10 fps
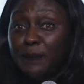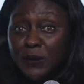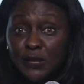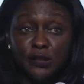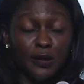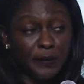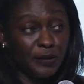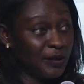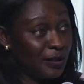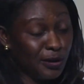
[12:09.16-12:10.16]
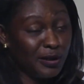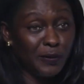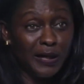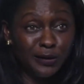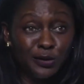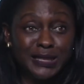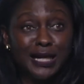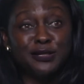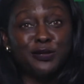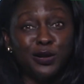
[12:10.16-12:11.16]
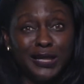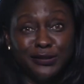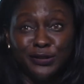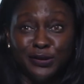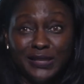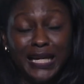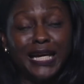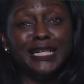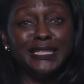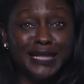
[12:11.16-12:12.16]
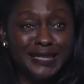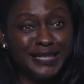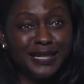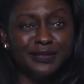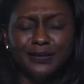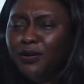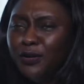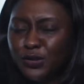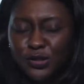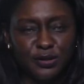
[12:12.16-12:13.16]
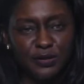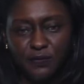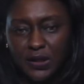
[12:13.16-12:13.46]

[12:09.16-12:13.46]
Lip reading: were beaten up because they thought they were tax collection agents and all sorts of